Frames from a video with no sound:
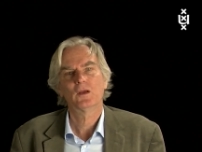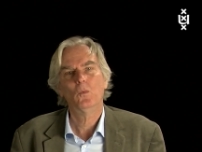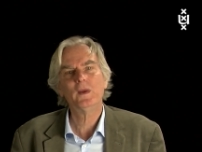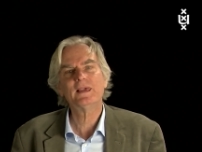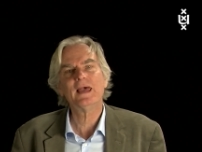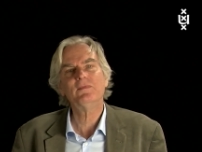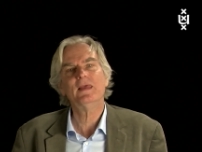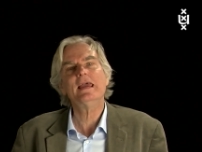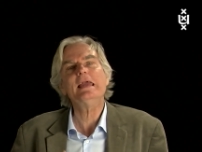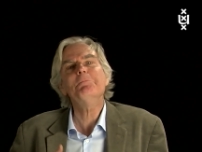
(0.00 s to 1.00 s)
We
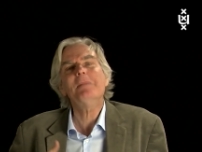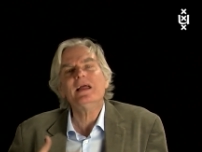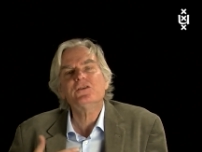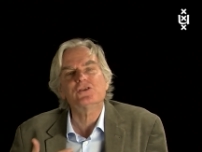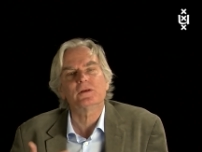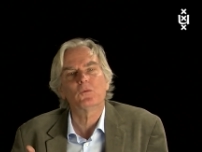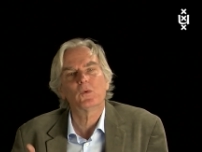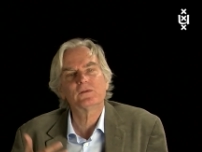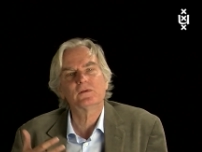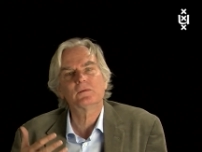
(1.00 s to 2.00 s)
can imagine
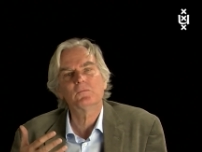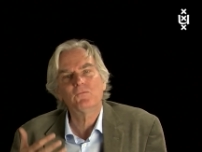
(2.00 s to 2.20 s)
what the